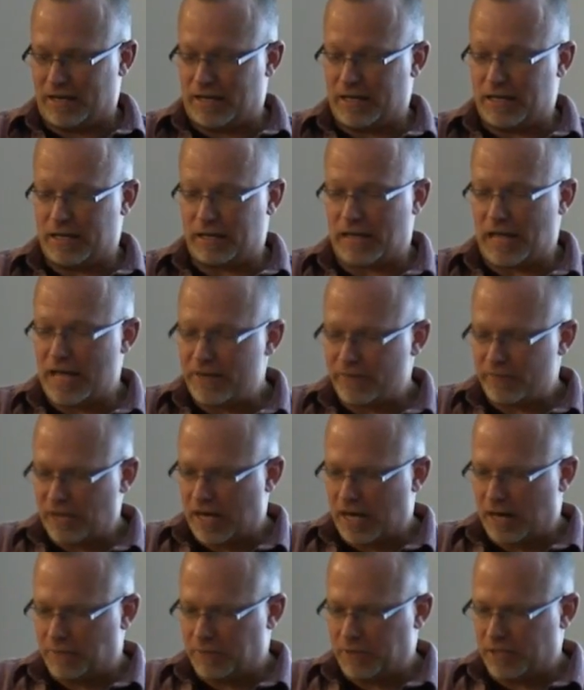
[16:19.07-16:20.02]
and a lot of
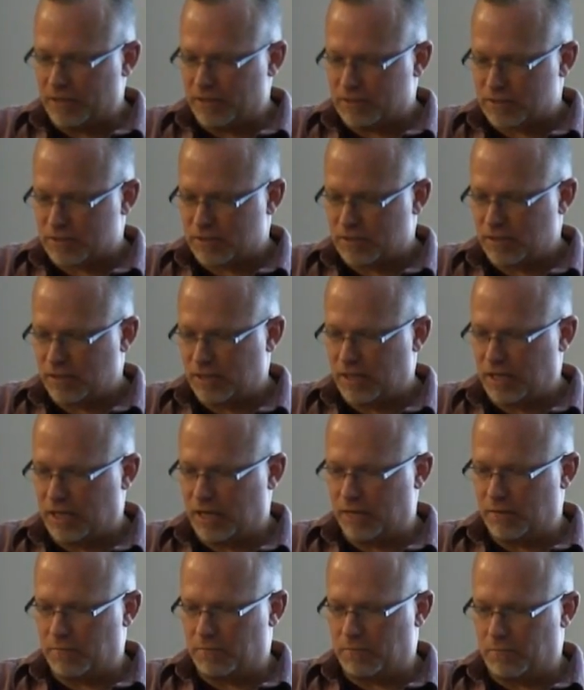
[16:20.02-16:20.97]
that, I mean, it's,
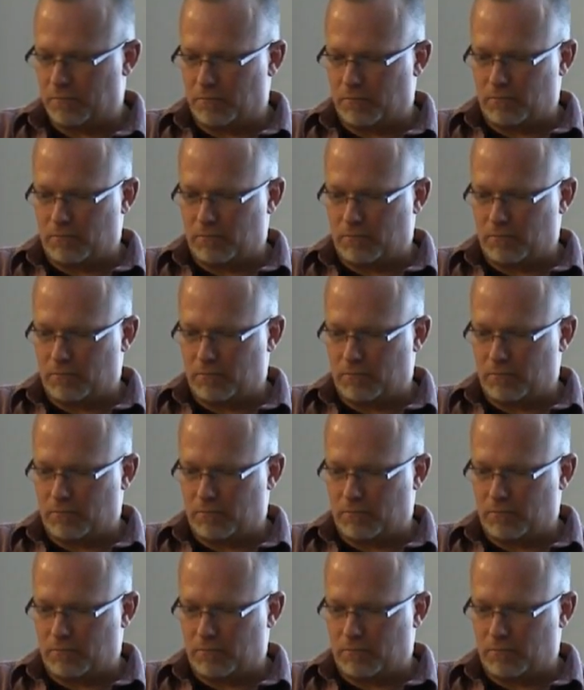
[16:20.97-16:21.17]
it,